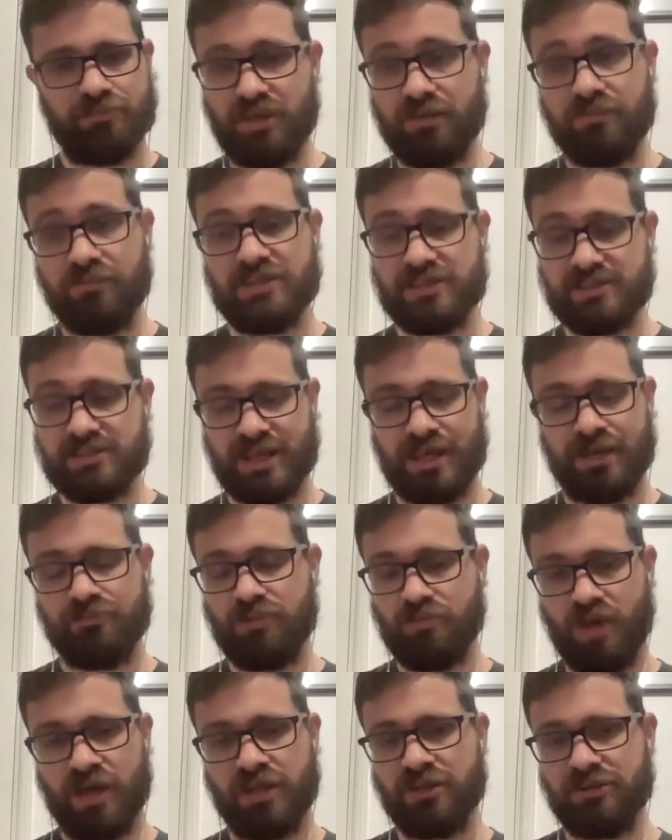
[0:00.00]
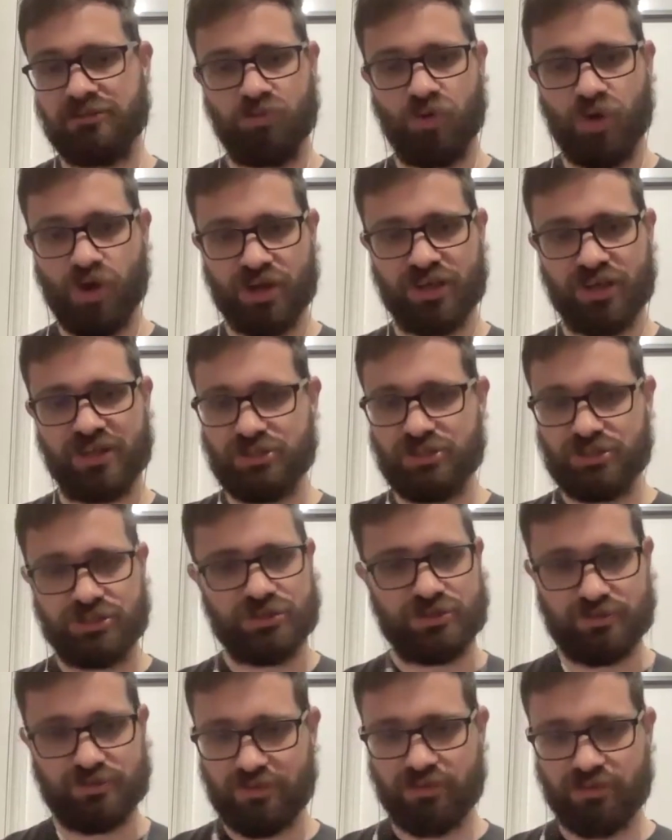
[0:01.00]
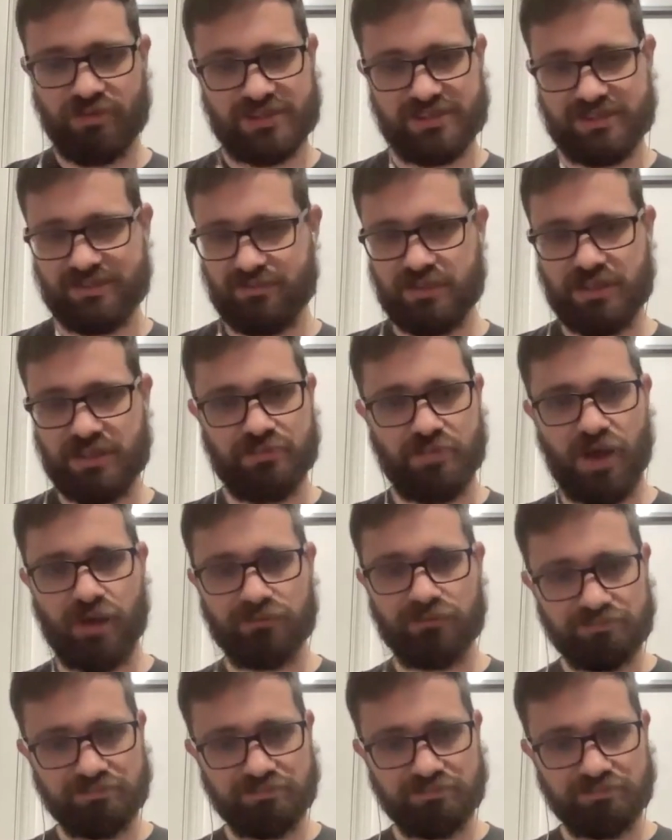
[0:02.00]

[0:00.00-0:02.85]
Give it the same amount of work as you do for the rest of the email.